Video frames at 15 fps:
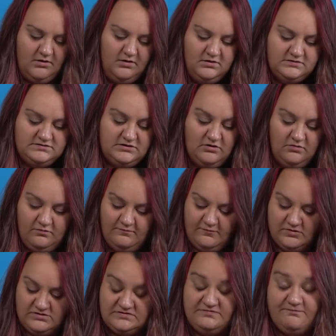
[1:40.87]
So, for
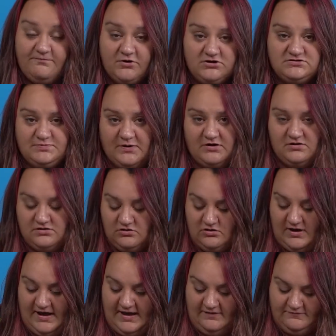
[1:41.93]
this first part of the
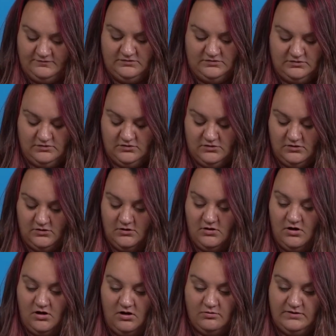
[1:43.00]
craft,
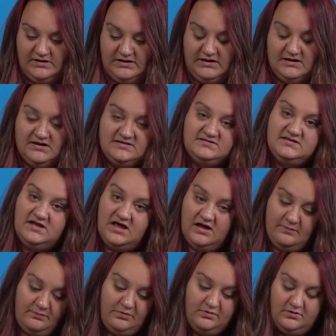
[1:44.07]
all we need is the
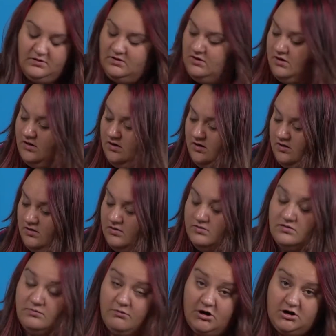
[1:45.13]
cup,
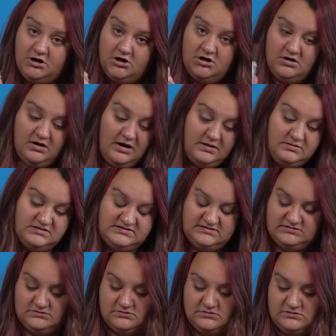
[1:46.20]
the marker, and the
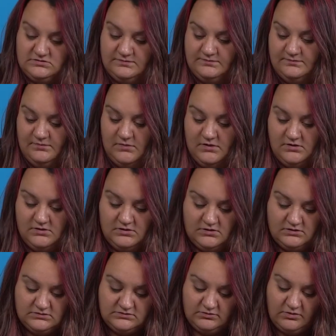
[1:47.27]
scissors.
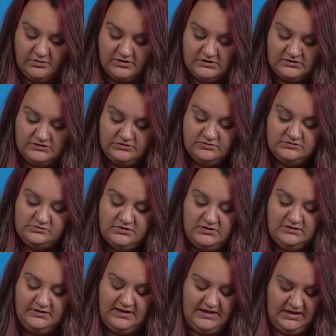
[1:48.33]
So what we're gonna do is we're gonna
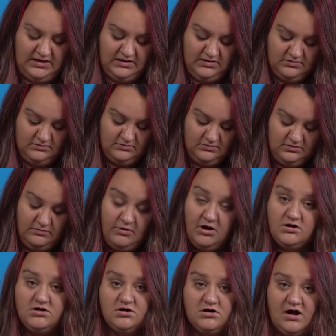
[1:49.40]
lay the
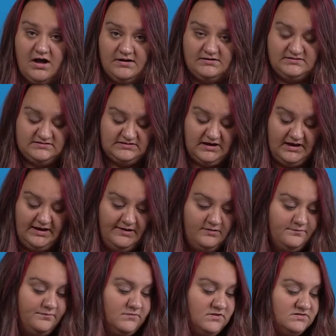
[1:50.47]
marker on its side.
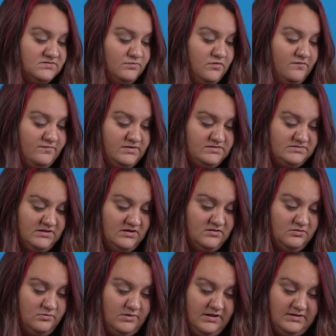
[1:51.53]
Let's move these out of
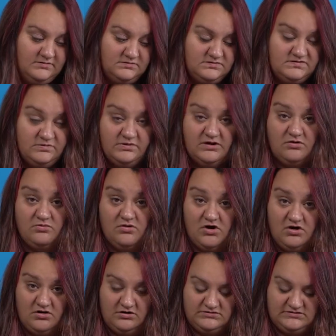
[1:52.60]
the way so we don't
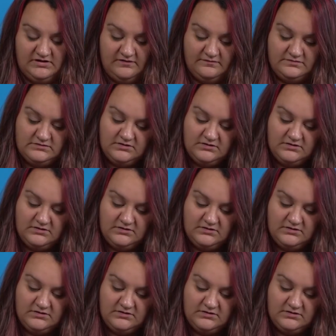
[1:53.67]
hurt ourselves.